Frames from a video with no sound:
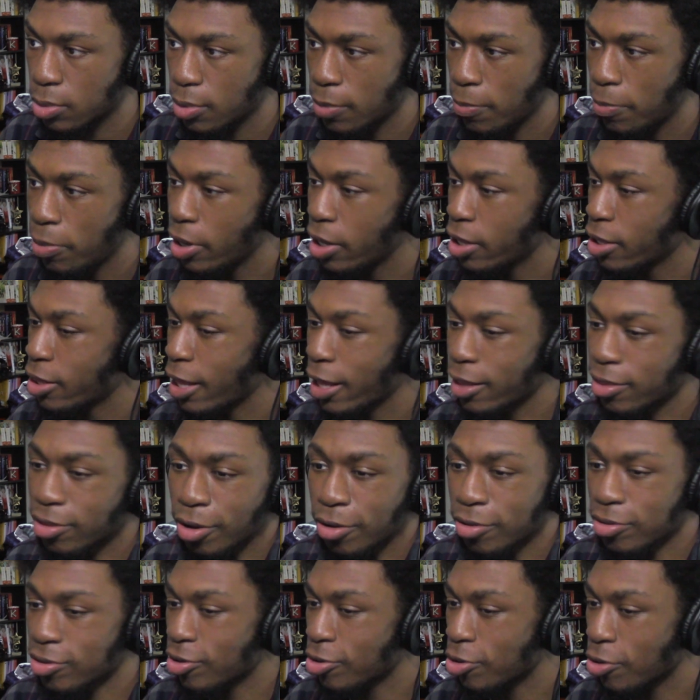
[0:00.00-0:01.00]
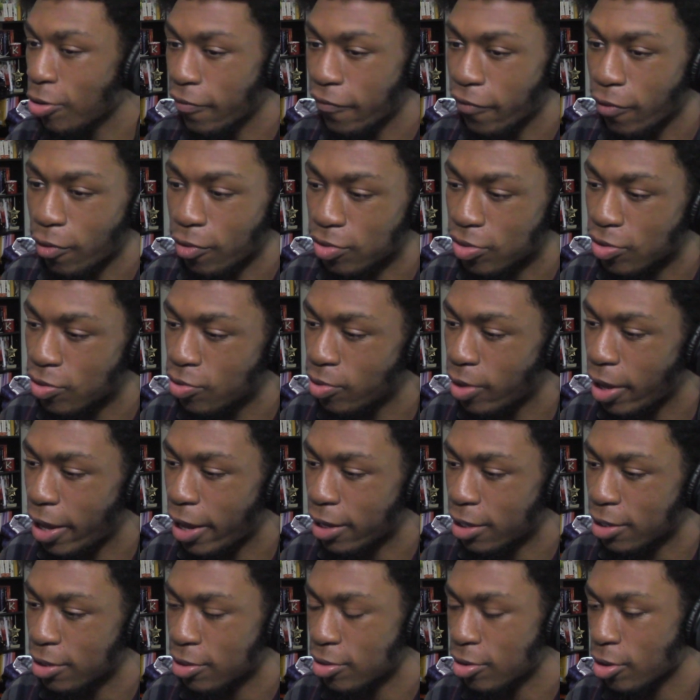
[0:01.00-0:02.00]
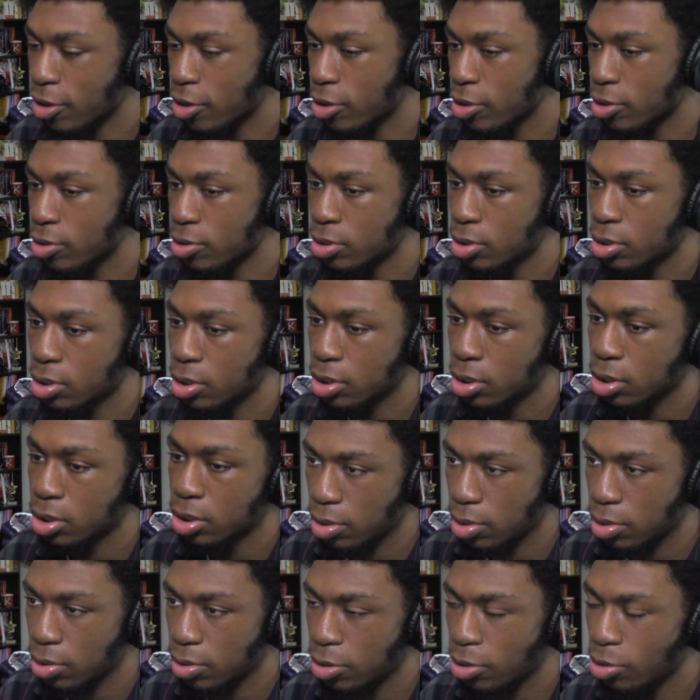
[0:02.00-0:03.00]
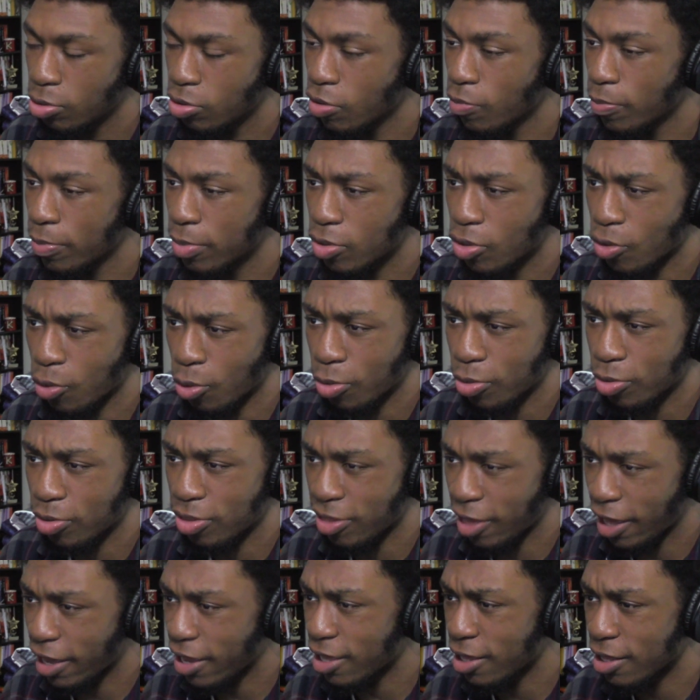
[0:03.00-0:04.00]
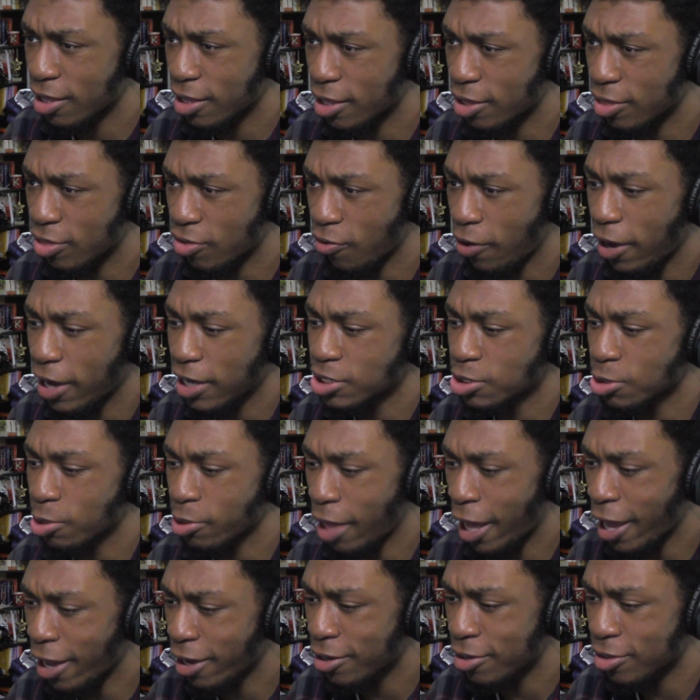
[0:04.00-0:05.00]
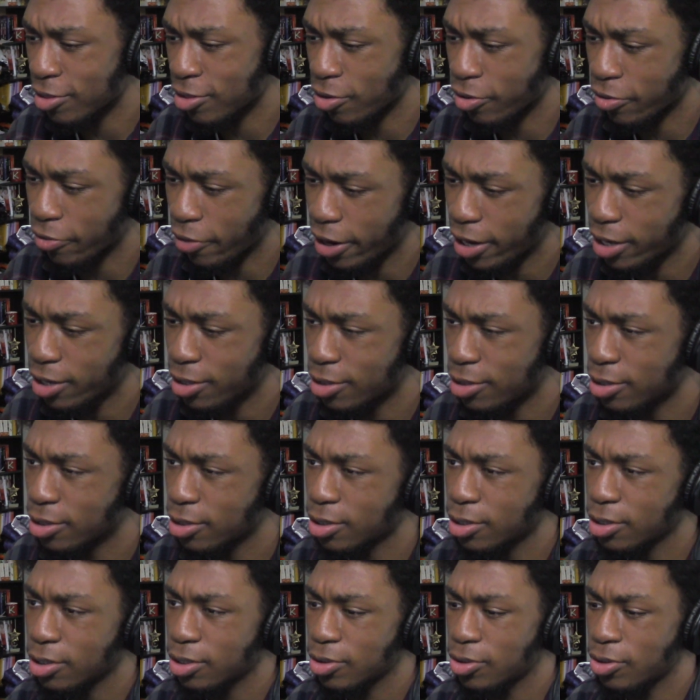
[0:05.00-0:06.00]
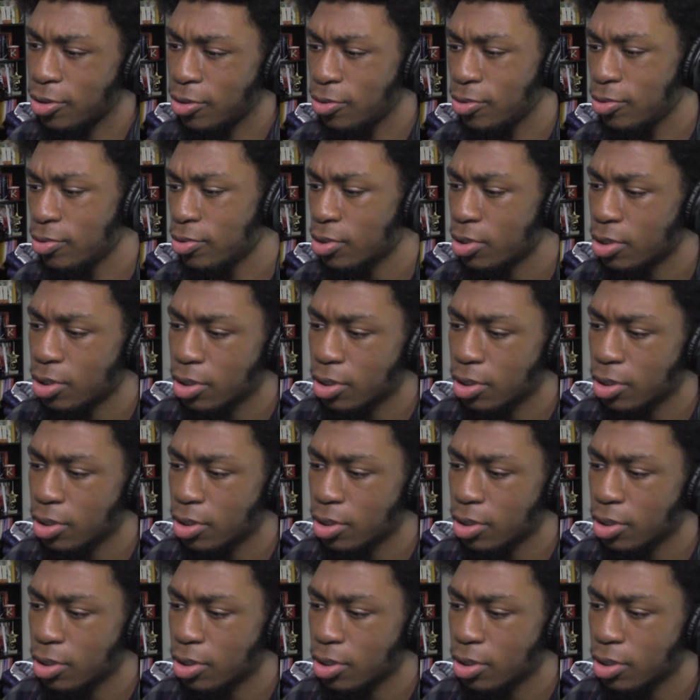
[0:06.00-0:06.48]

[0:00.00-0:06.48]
But that's also your fault too, Akito. This would be Toru's second interaction with Akito, right? Too?